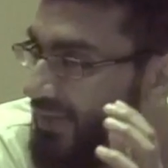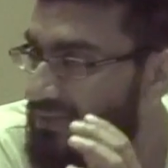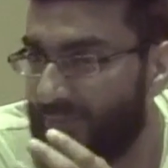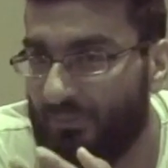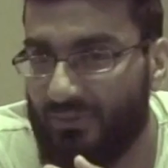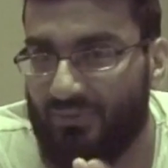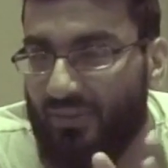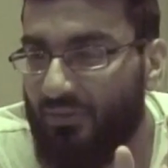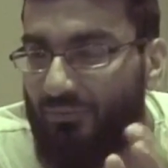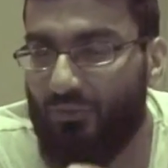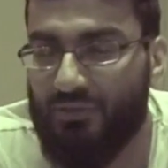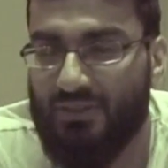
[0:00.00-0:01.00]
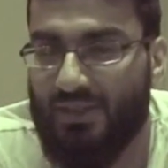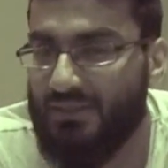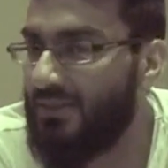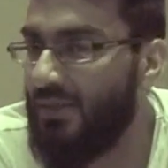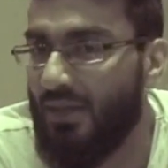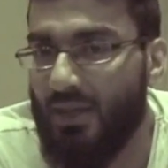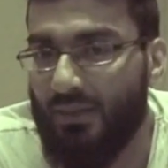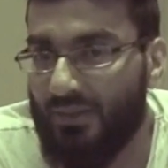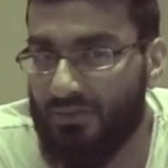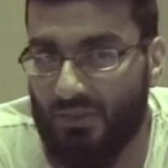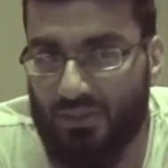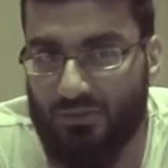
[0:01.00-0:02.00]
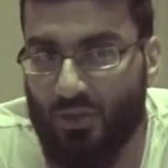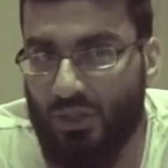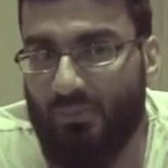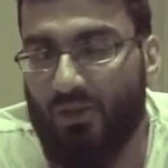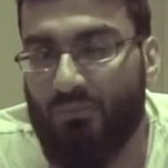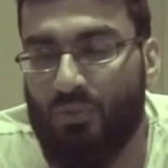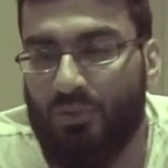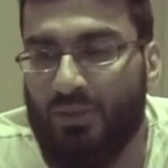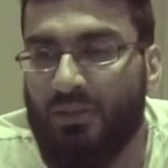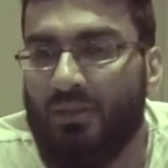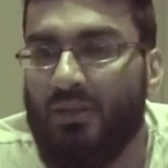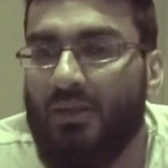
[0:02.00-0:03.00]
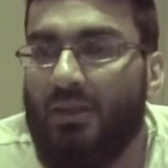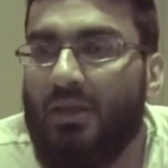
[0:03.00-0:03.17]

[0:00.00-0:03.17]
days. Some people think it's 40 days. There's no limit of mourning,